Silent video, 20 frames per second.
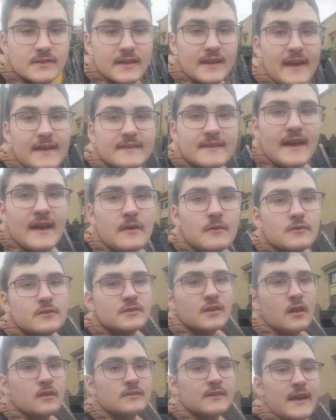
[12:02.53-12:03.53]
get out.
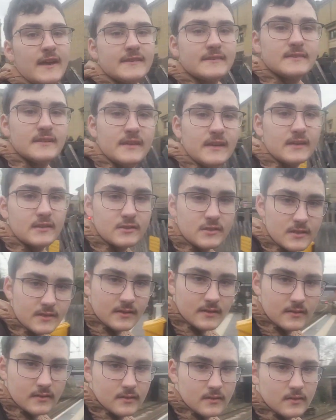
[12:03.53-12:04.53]
Saltaire Station.
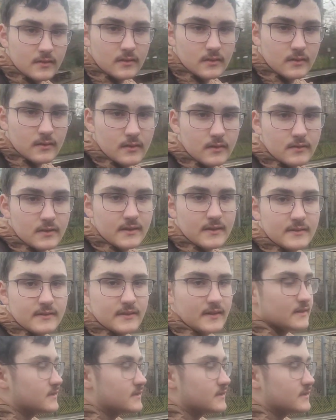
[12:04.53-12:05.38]
You can see